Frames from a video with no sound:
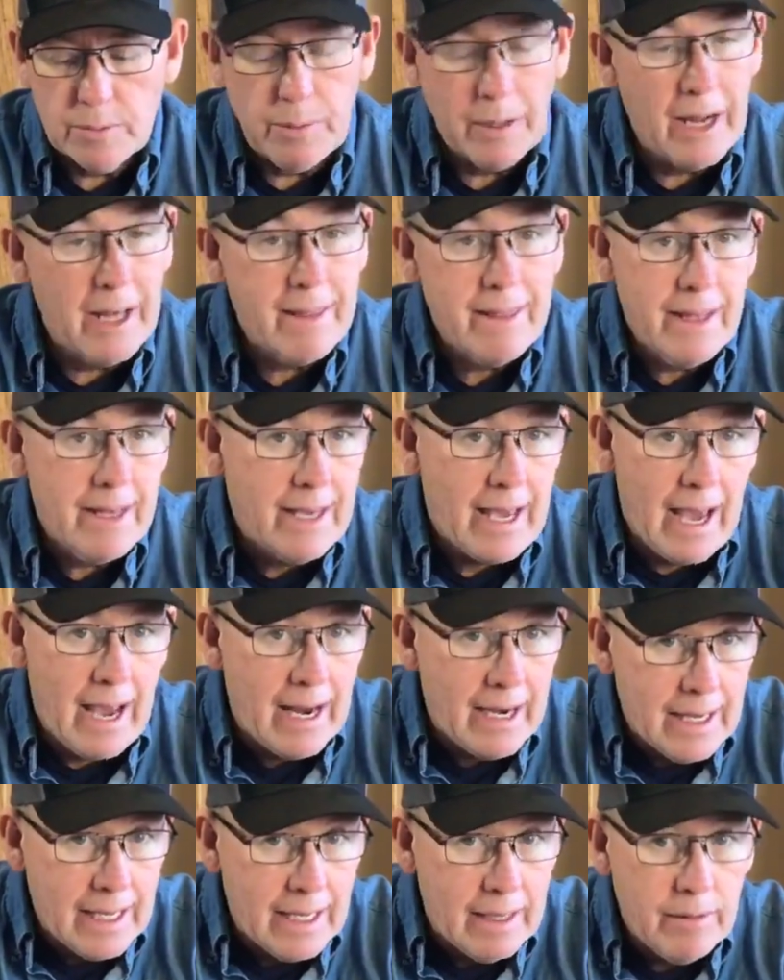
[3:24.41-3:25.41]
But I think
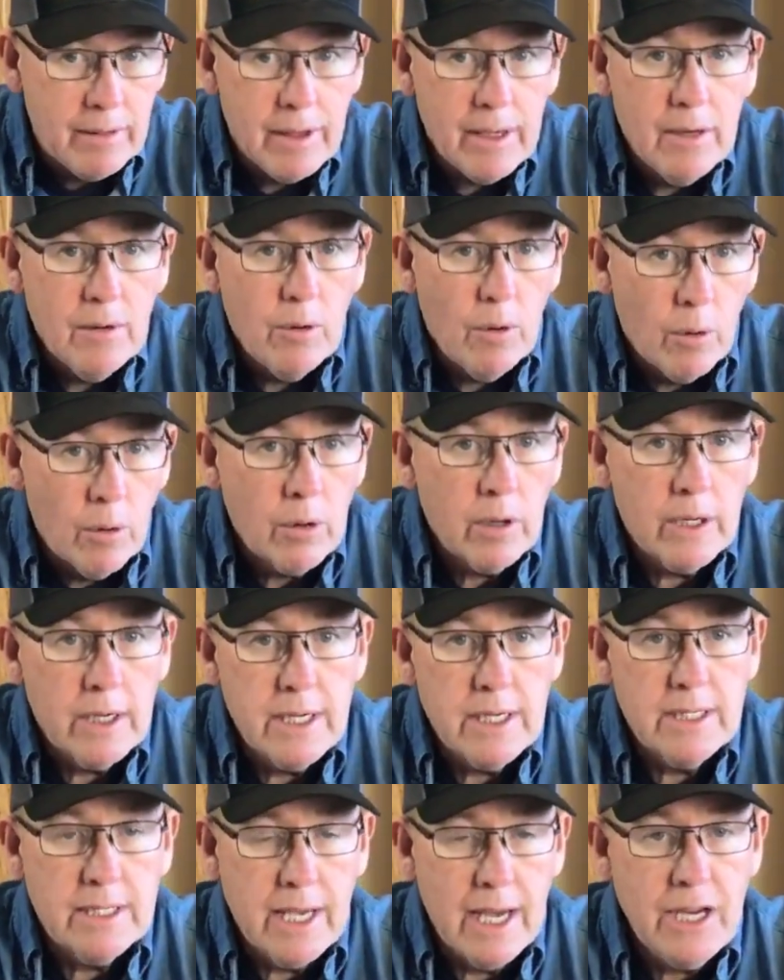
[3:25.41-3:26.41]
any
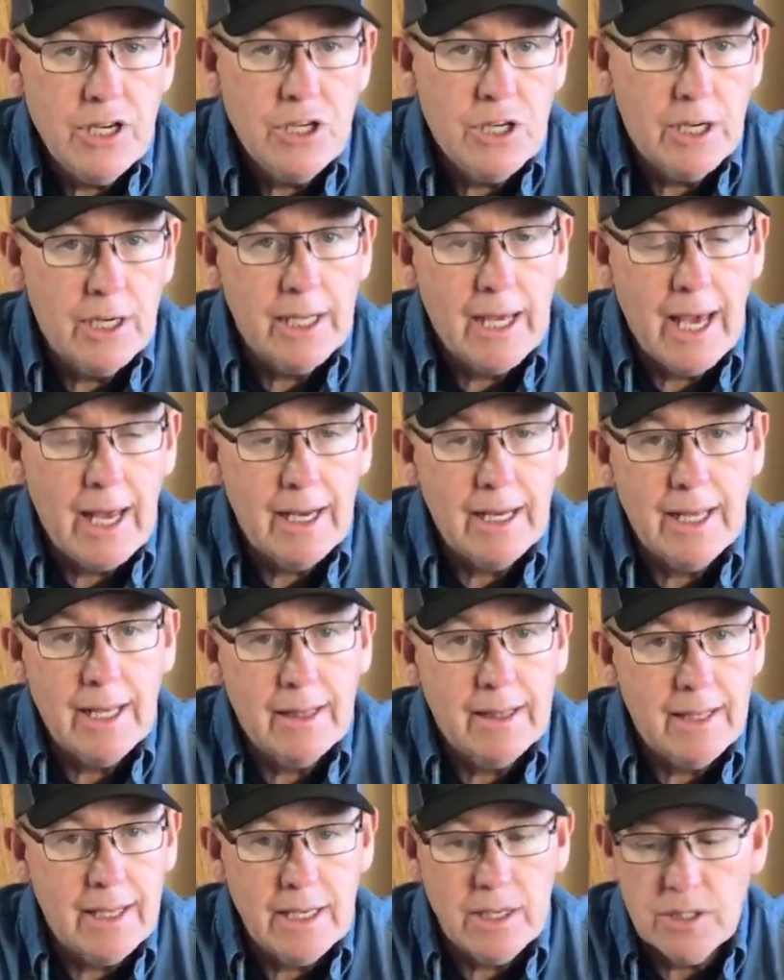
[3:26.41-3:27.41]
organization can
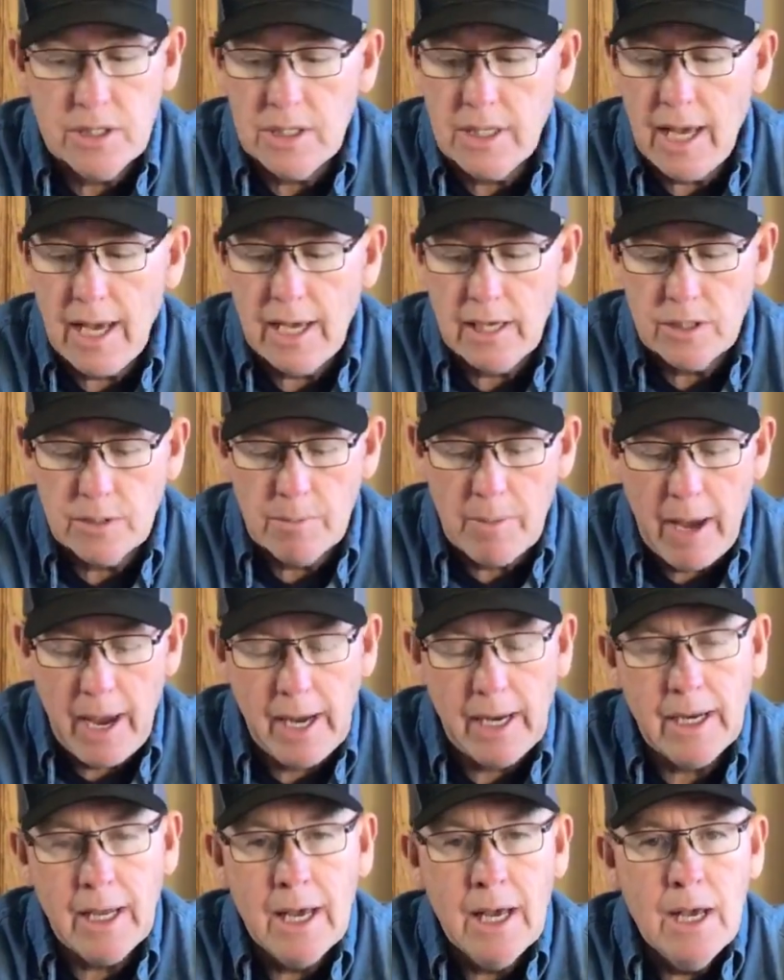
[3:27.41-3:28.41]
get these things
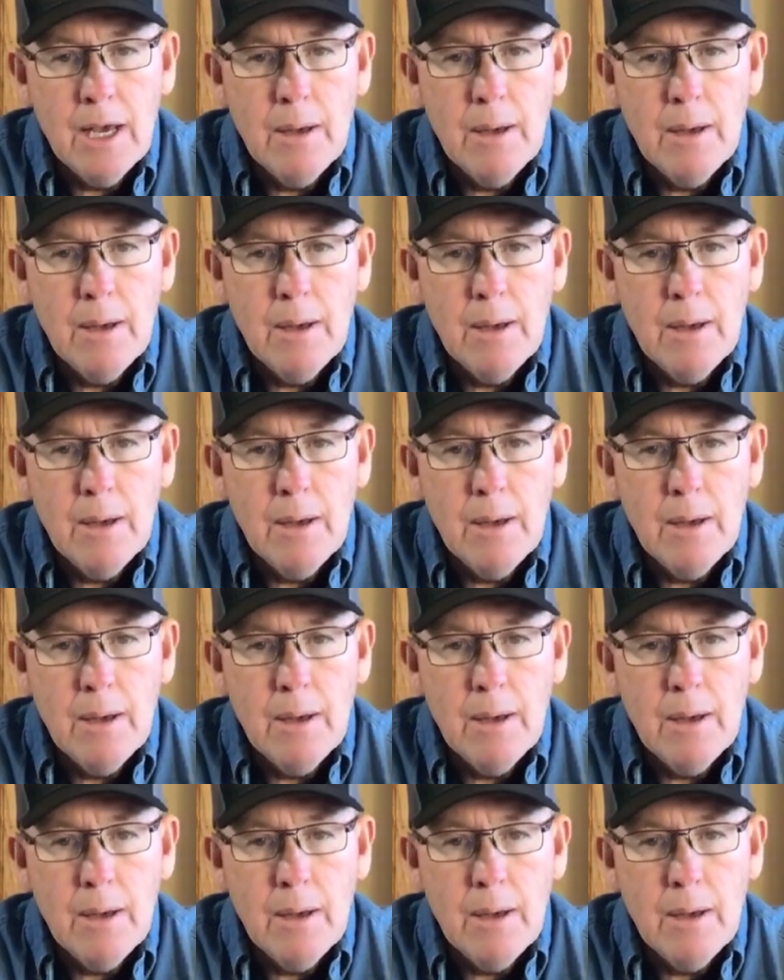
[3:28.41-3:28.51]
made.